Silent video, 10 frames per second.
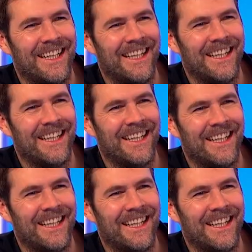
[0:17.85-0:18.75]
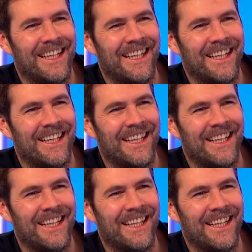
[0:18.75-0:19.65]

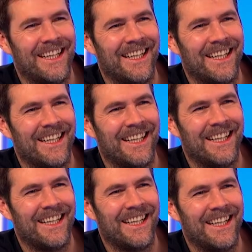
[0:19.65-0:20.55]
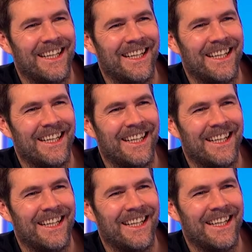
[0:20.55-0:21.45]

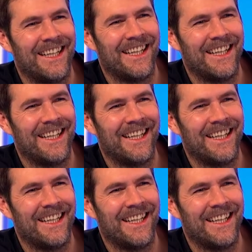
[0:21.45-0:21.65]
(not speaking)